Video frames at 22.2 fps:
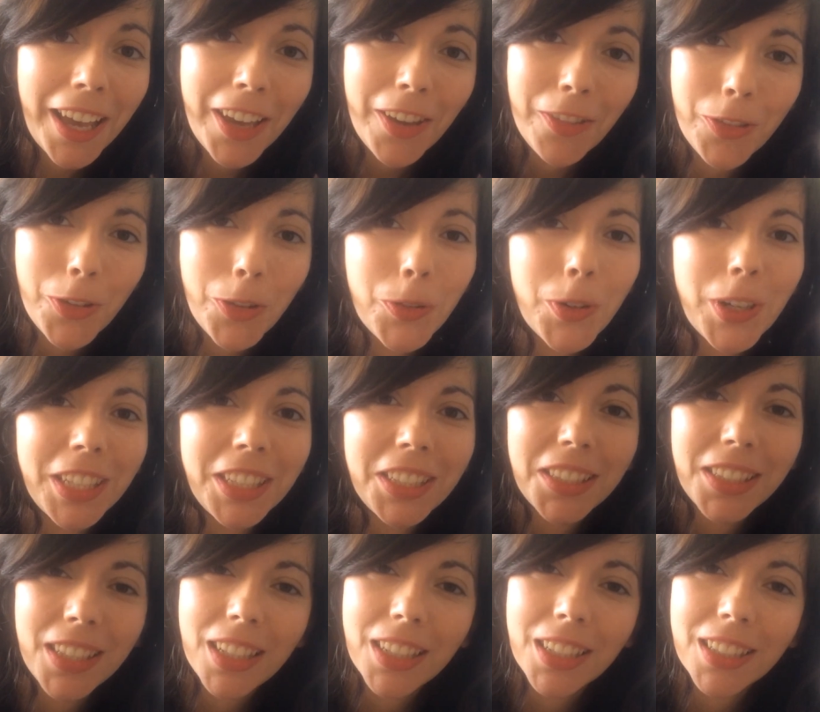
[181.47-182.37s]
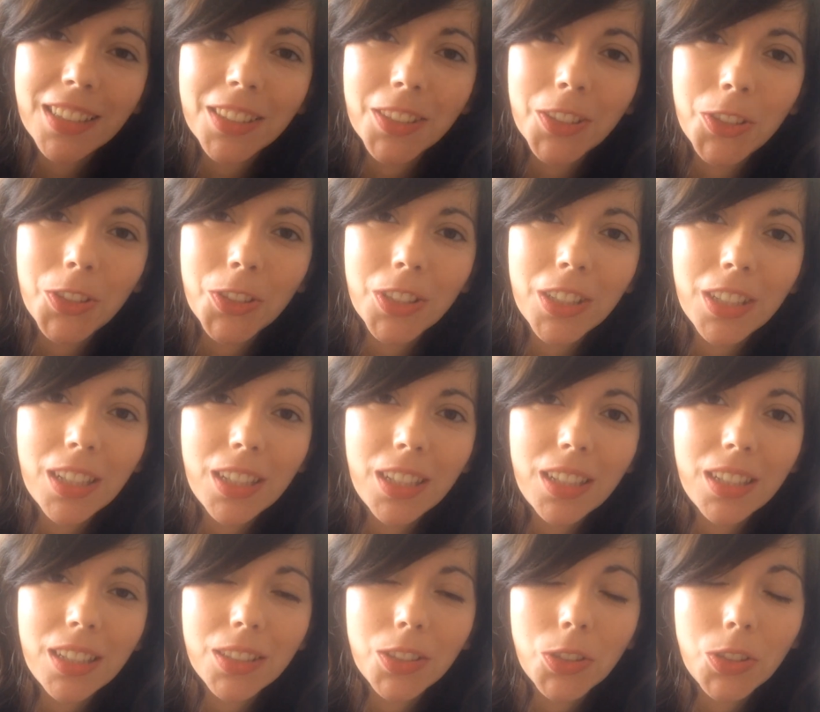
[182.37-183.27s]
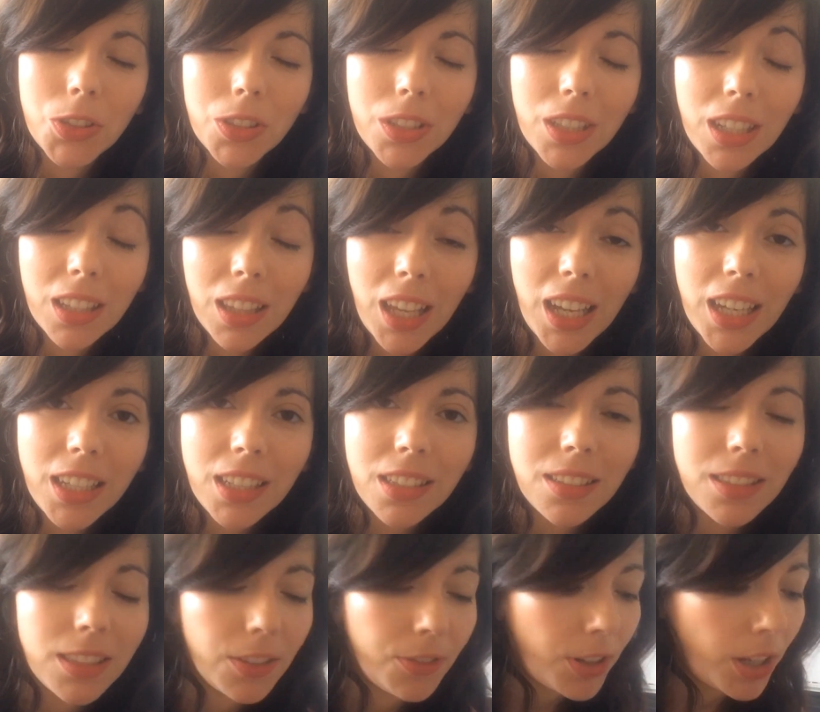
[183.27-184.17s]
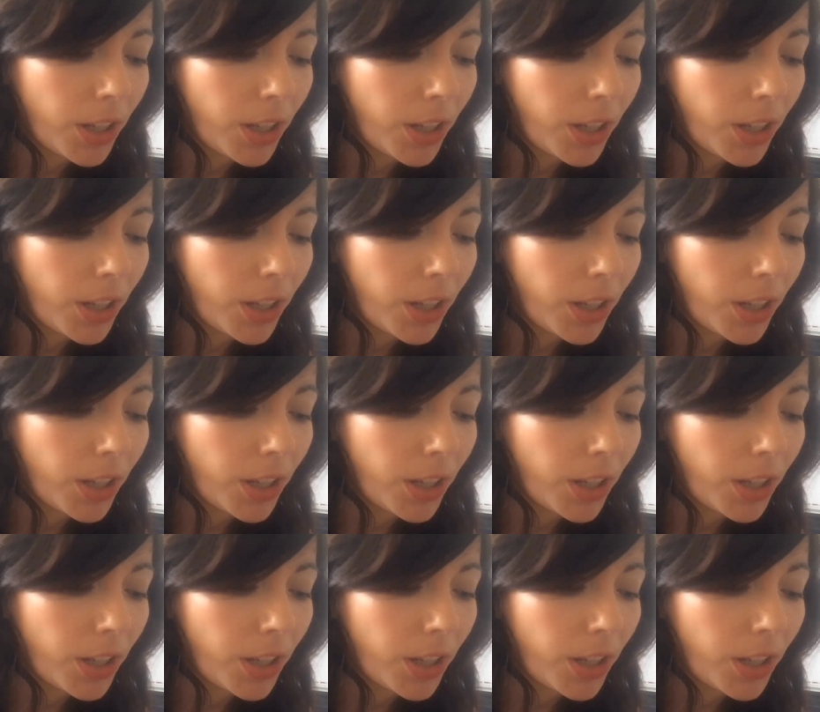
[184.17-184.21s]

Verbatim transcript: I have already sent it to the to the client, the